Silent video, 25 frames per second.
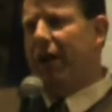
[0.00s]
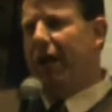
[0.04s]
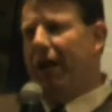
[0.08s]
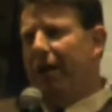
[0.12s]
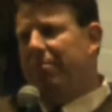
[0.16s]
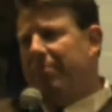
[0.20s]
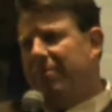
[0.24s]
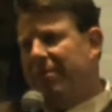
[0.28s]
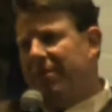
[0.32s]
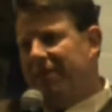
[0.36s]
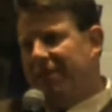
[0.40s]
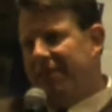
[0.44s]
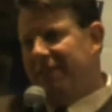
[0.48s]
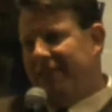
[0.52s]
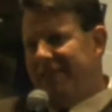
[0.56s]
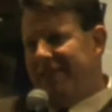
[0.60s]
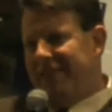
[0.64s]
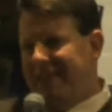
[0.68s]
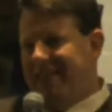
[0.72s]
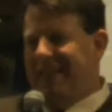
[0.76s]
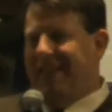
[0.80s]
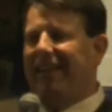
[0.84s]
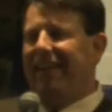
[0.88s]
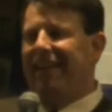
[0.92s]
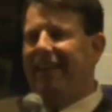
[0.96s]
job.
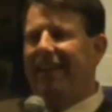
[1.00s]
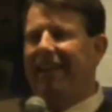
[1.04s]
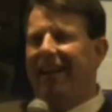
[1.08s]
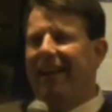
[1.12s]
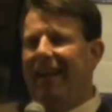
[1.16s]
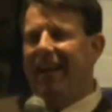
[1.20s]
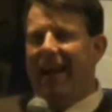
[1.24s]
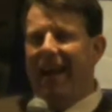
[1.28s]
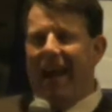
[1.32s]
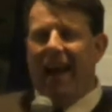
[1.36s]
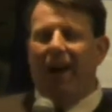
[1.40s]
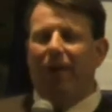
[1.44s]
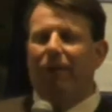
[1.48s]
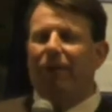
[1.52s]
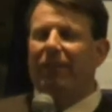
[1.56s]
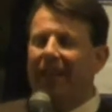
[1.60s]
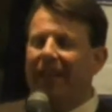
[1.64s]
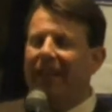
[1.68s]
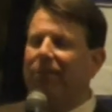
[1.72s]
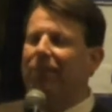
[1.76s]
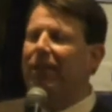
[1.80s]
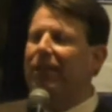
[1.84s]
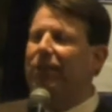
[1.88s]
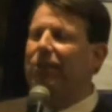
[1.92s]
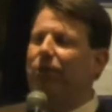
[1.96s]
And I always
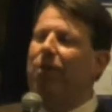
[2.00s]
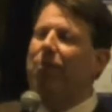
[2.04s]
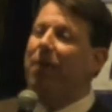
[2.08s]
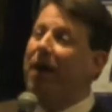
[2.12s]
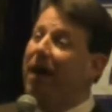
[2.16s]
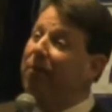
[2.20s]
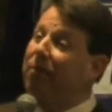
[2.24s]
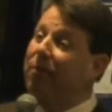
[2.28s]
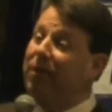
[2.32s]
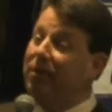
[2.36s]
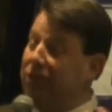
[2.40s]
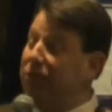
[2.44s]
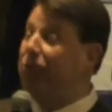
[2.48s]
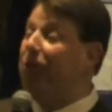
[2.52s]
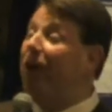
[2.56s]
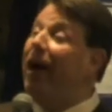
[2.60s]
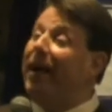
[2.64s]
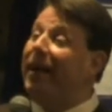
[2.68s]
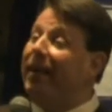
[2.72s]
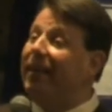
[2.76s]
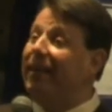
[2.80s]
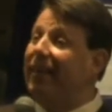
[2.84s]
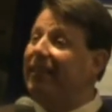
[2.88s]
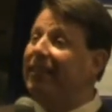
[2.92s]
kept that story in mind because he's right.